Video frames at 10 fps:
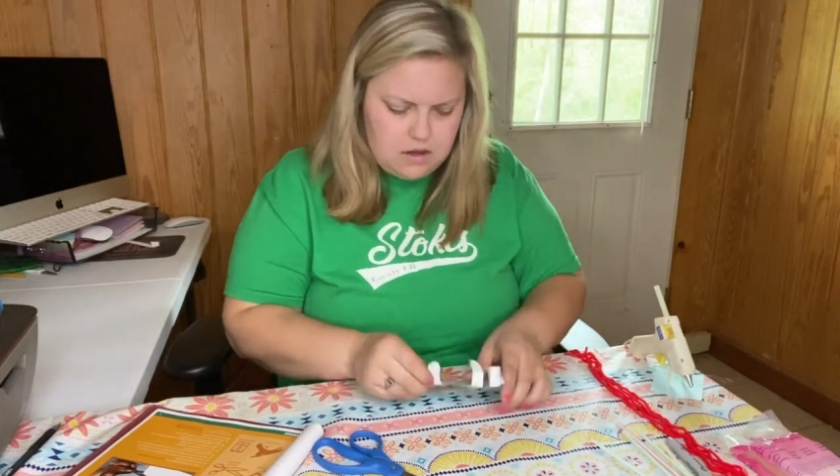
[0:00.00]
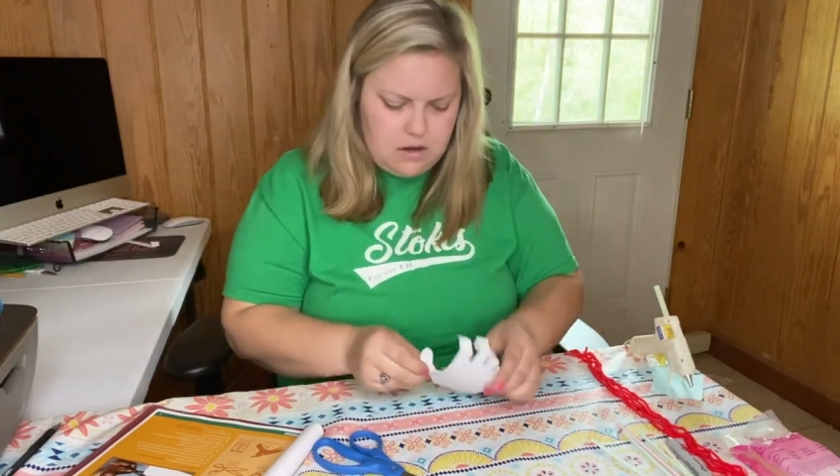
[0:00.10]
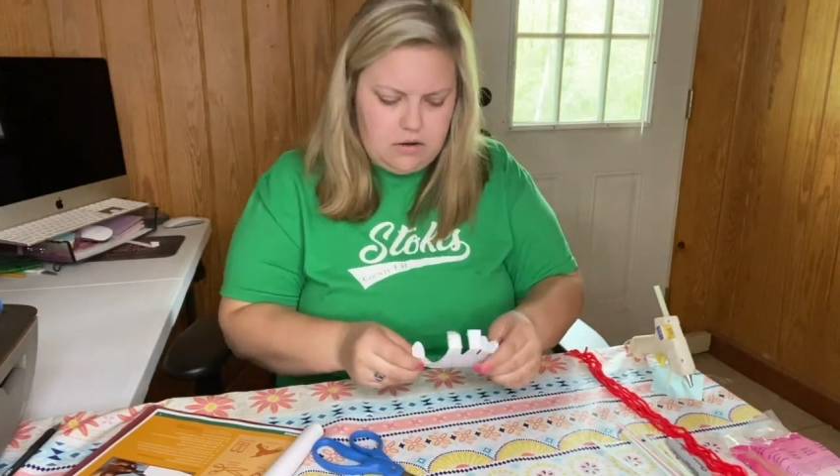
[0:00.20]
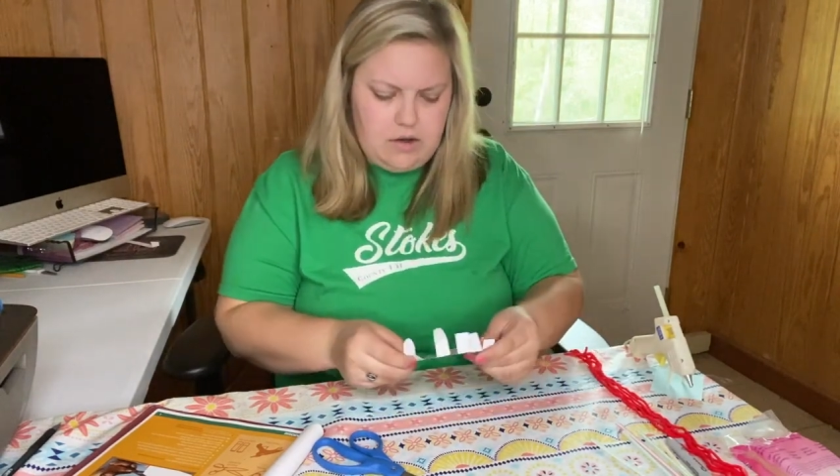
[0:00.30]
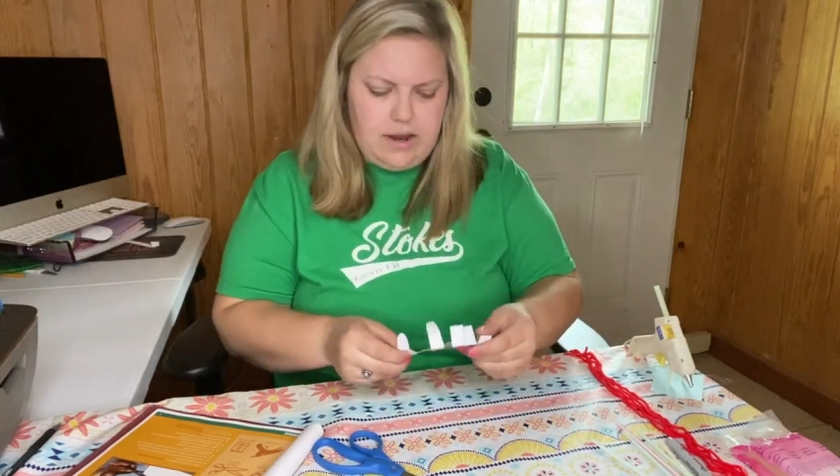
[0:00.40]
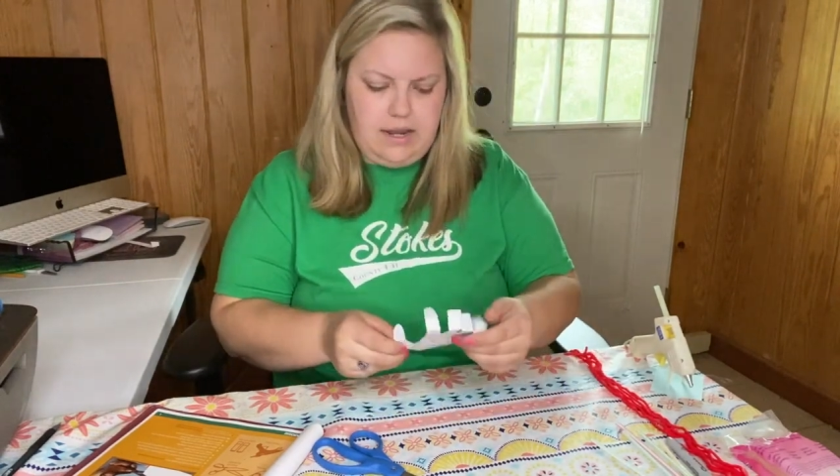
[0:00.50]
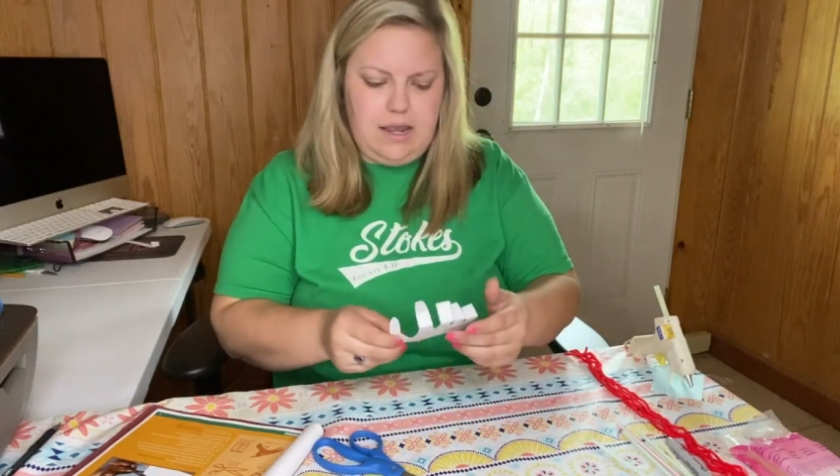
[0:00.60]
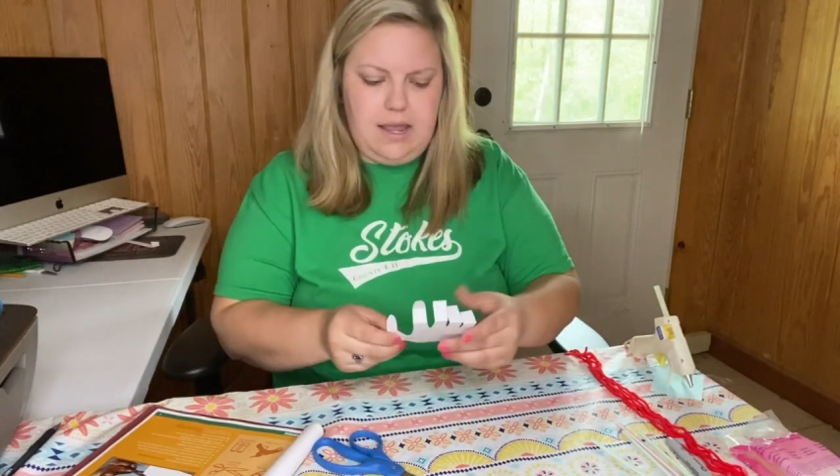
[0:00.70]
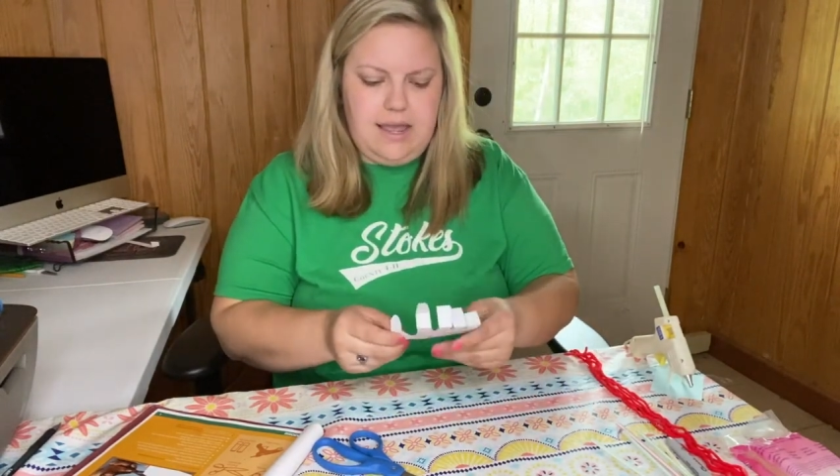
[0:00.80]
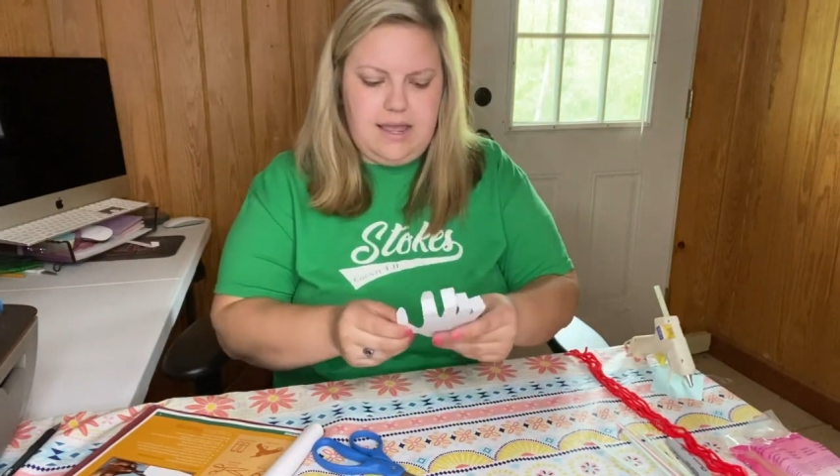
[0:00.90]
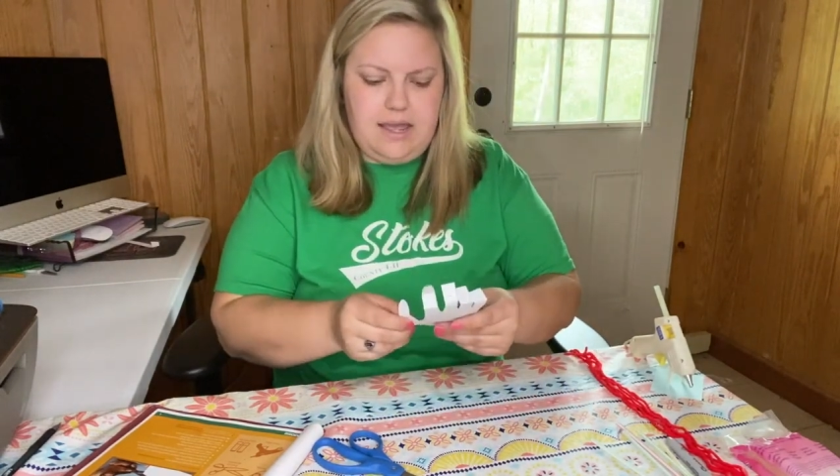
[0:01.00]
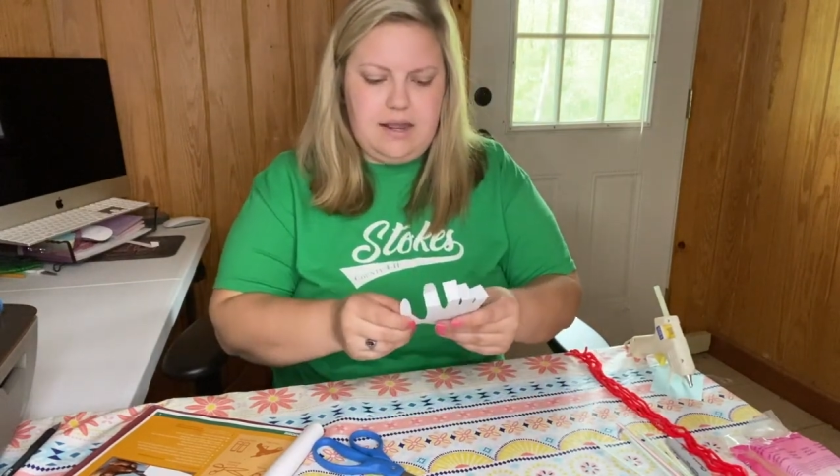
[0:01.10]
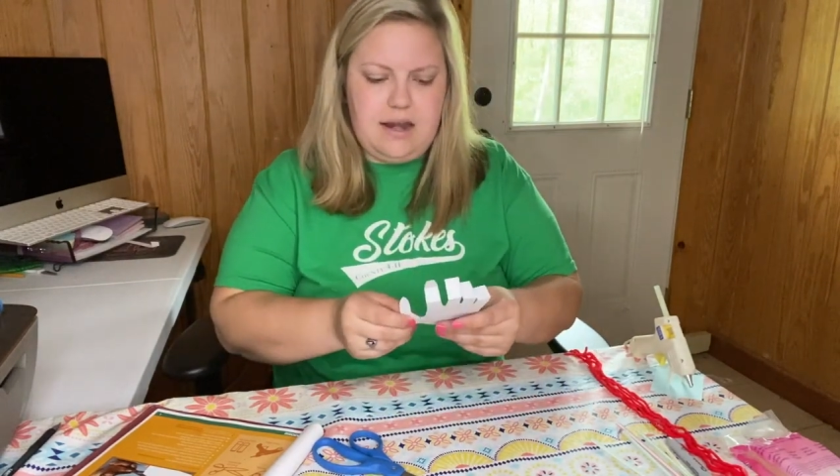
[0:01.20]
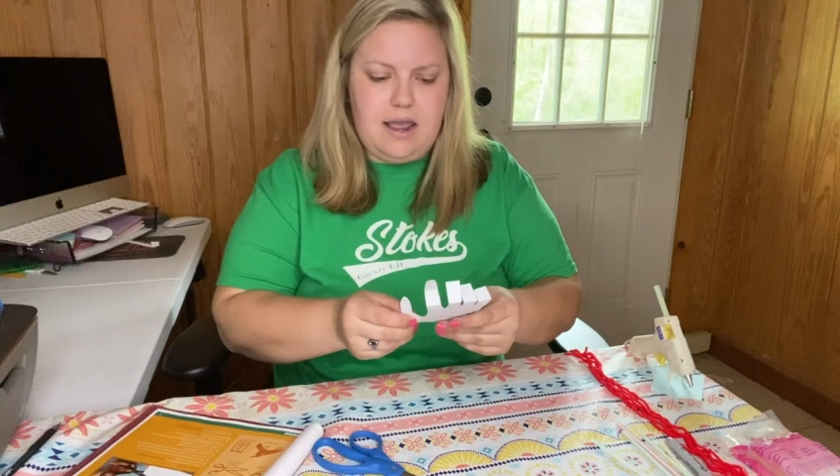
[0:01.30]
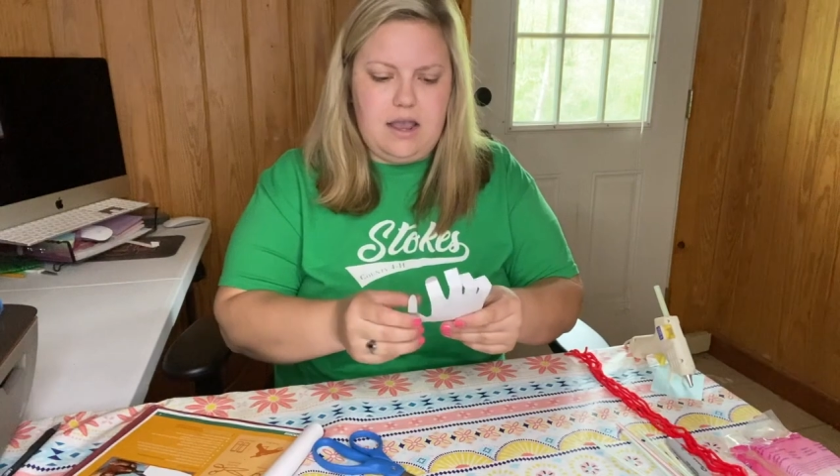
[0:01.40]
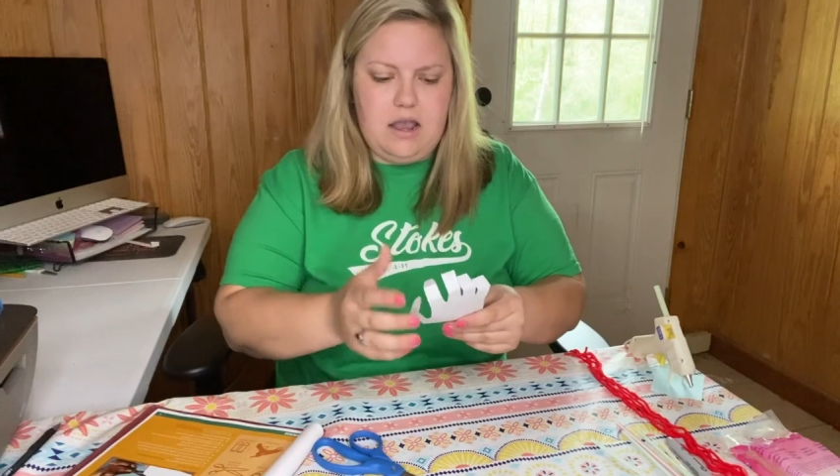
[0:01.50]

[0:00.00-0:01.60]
All right, and